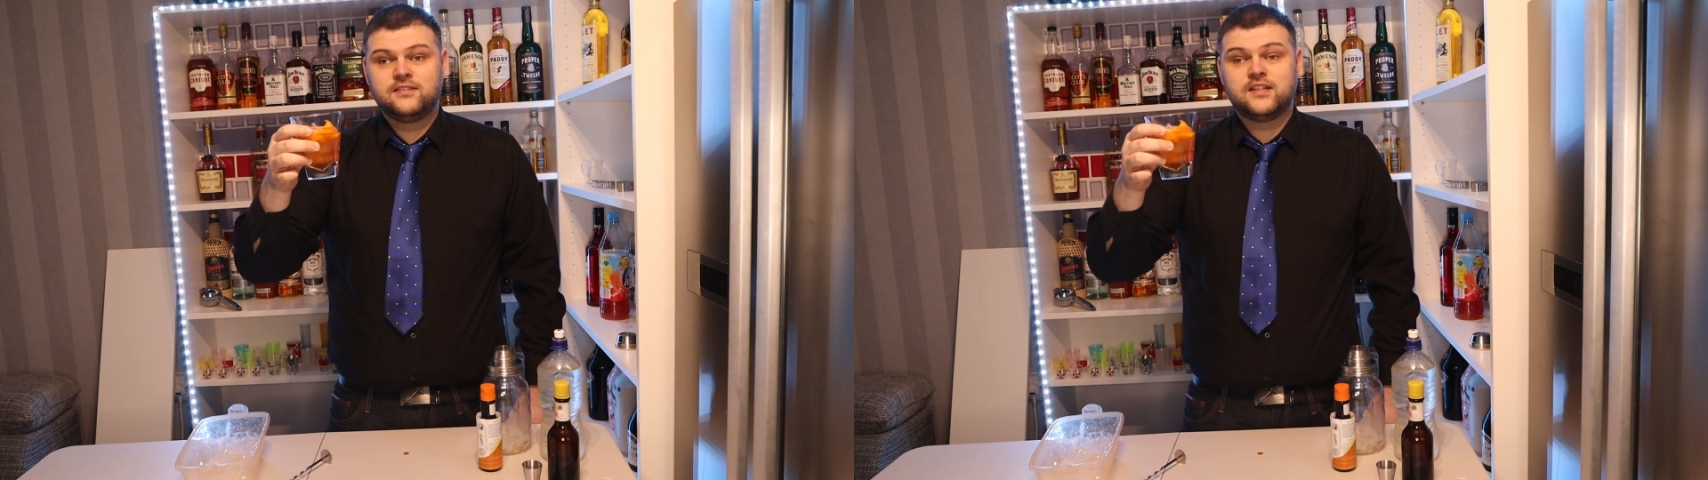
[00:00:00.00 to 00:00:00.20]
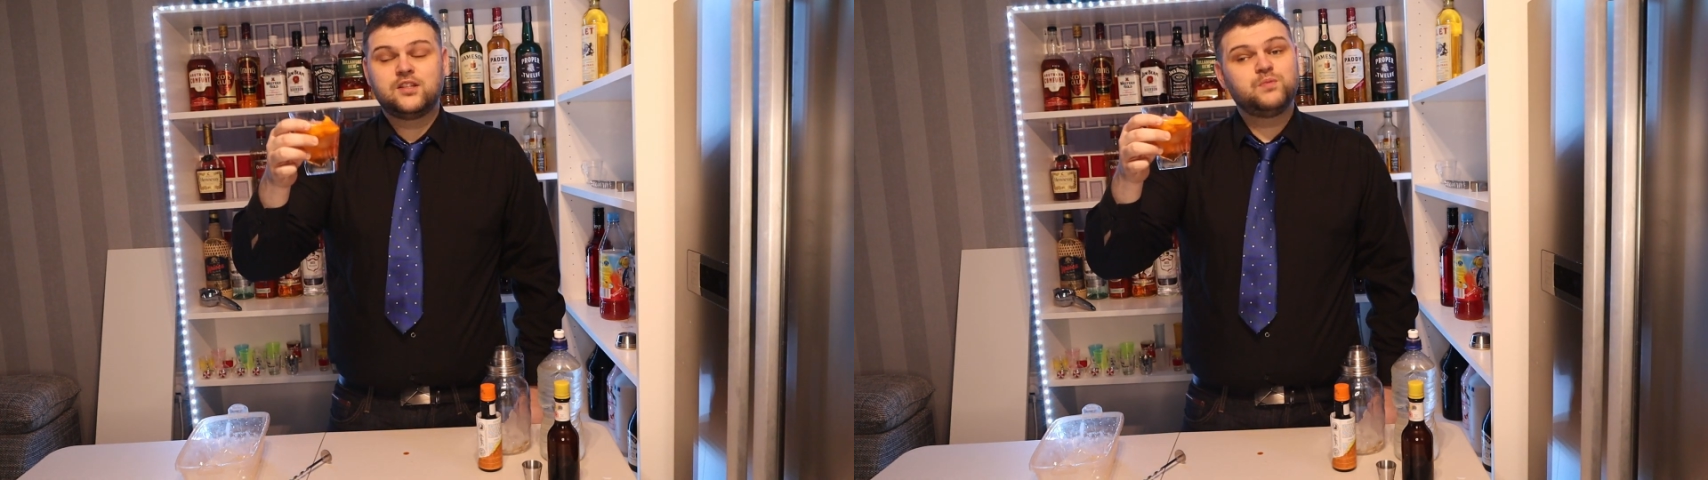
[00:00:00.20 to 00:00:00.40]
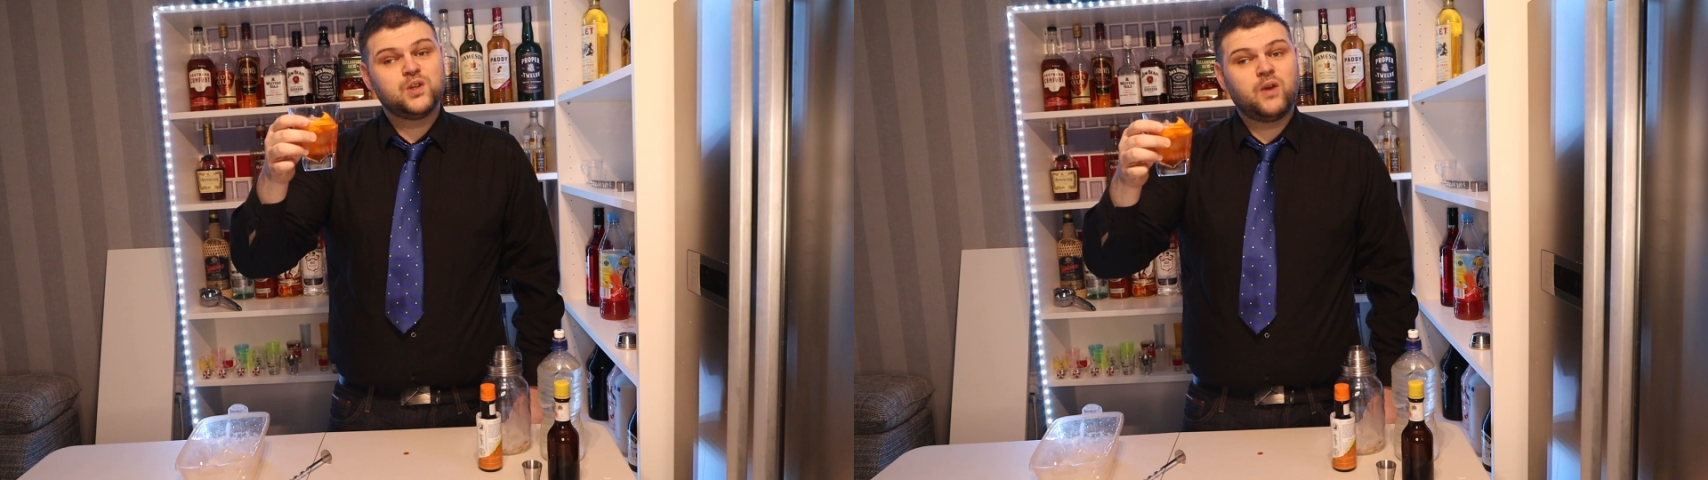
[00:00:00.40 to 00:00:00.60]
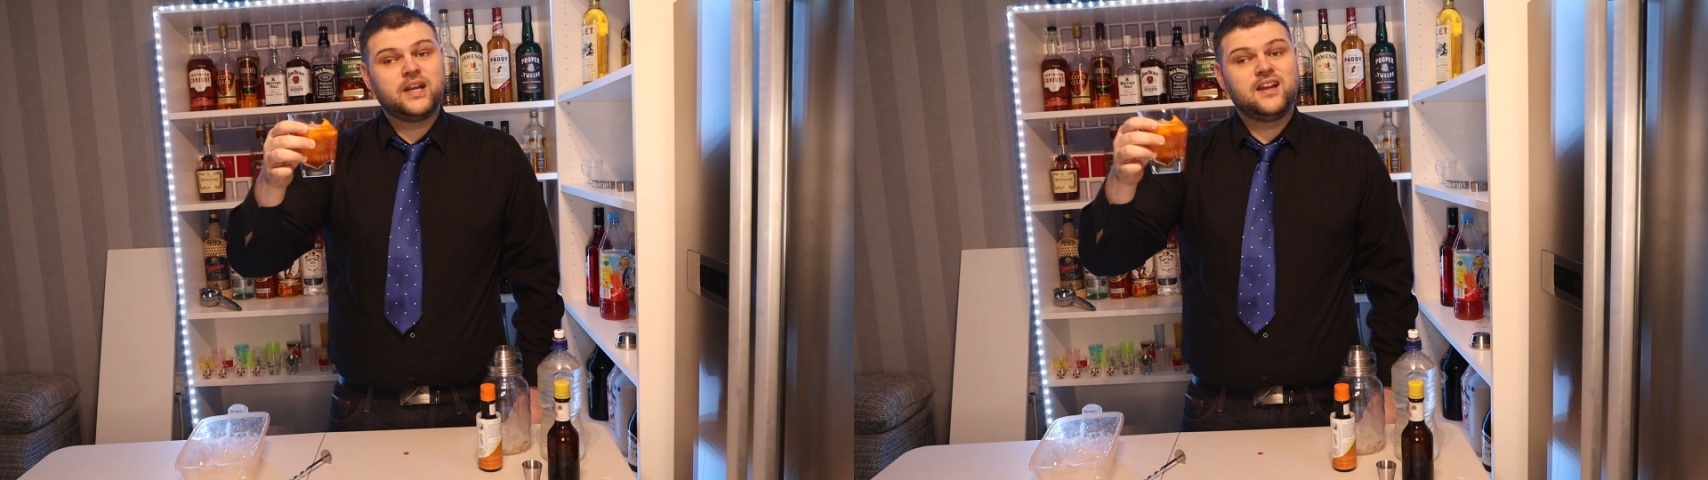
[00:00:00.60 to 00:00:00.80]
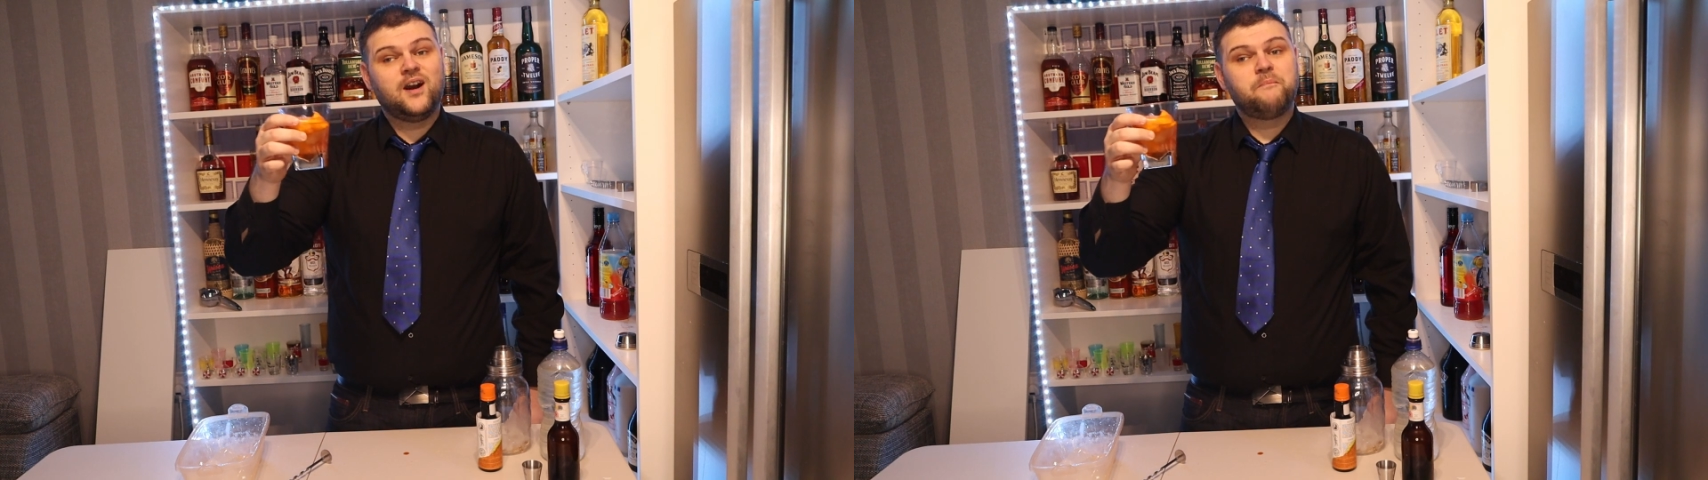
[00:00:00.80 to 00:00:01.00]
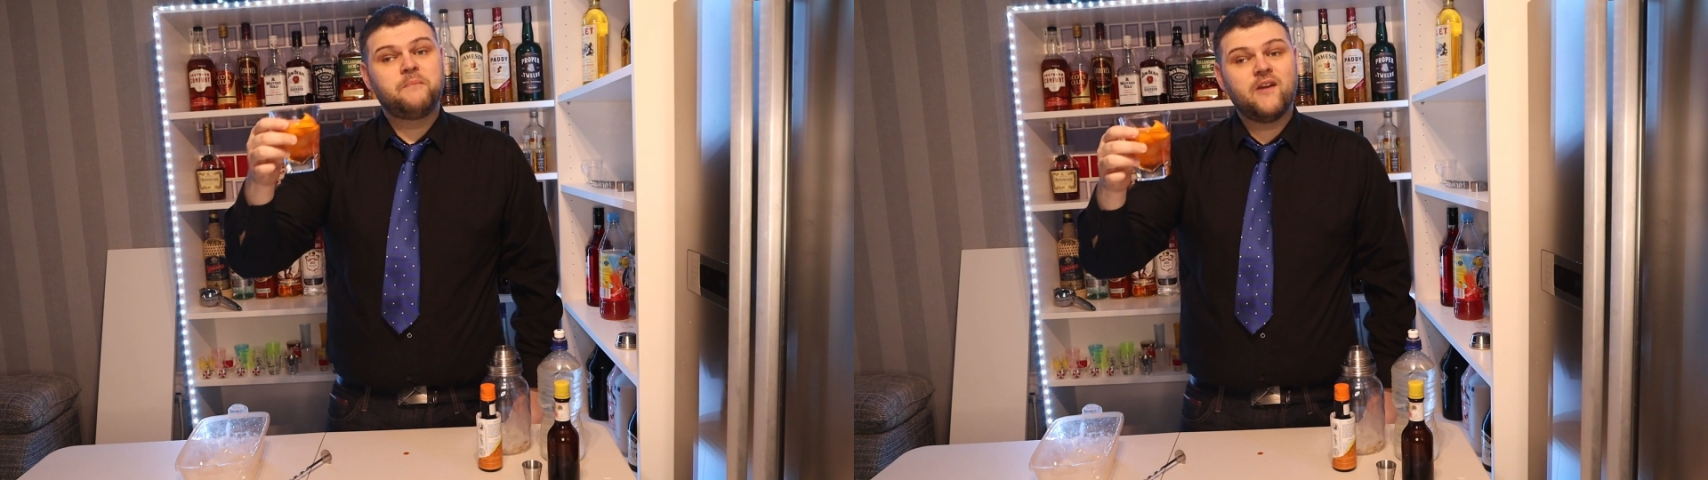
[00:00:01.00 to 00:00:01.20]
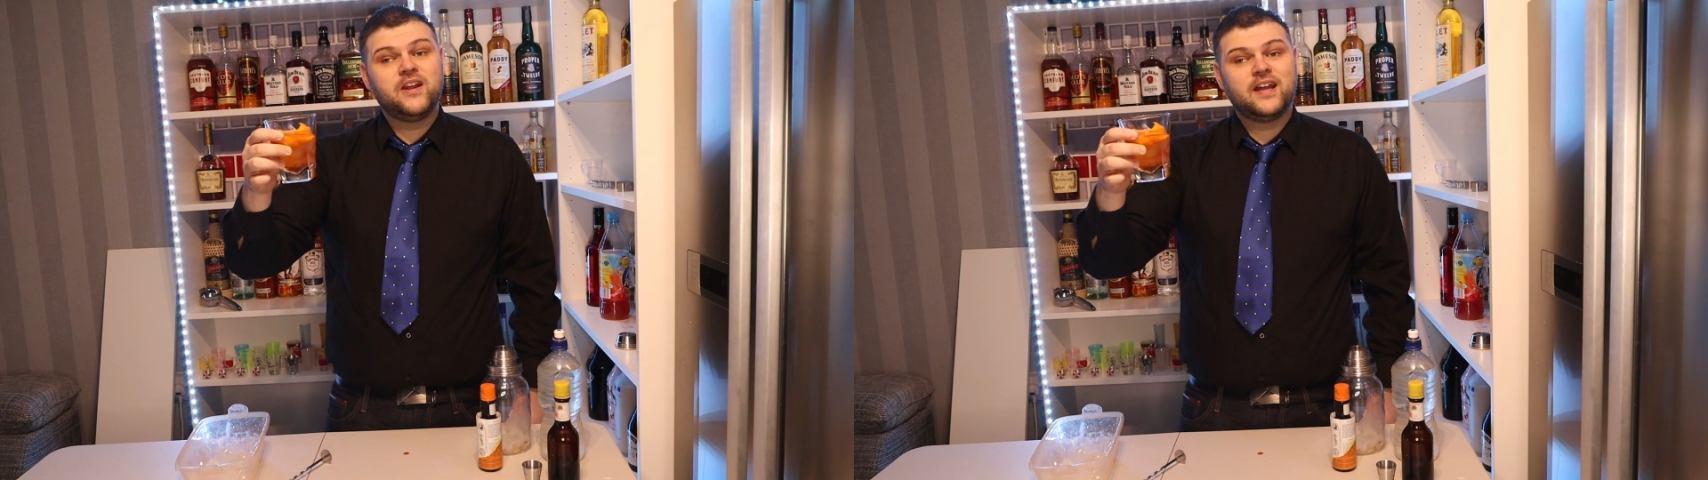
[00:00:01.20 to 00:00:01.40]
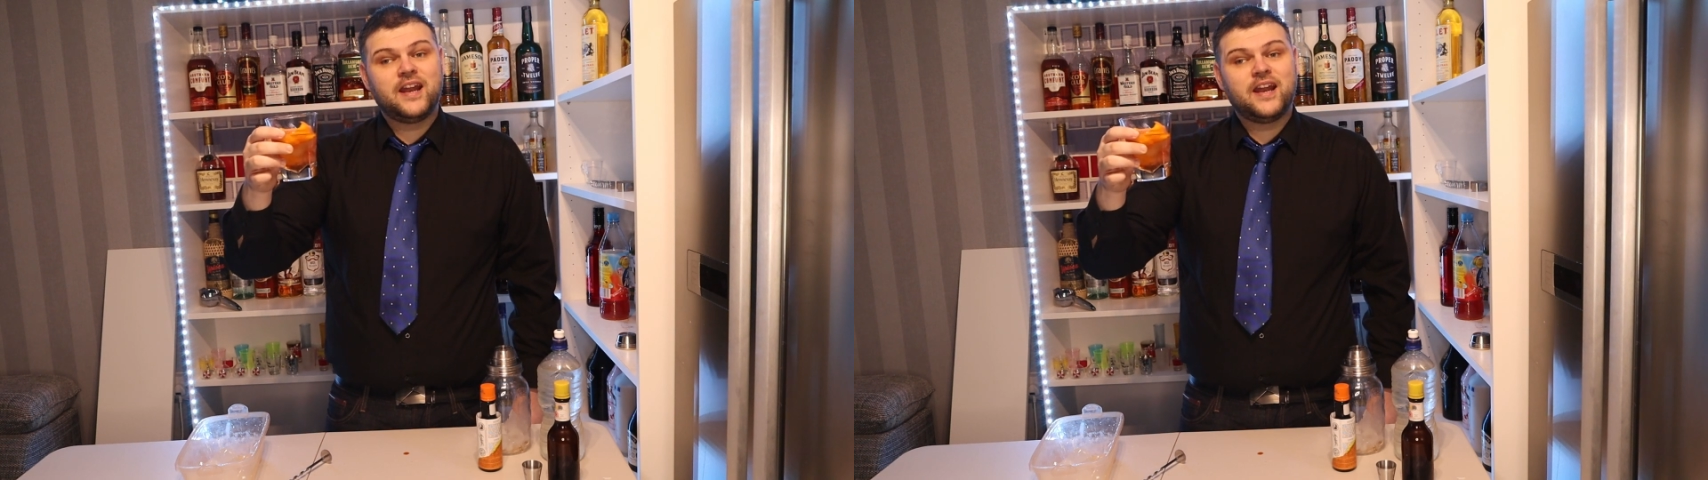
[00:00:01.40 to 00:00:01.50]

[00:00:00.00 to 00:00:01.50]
They subsequently got married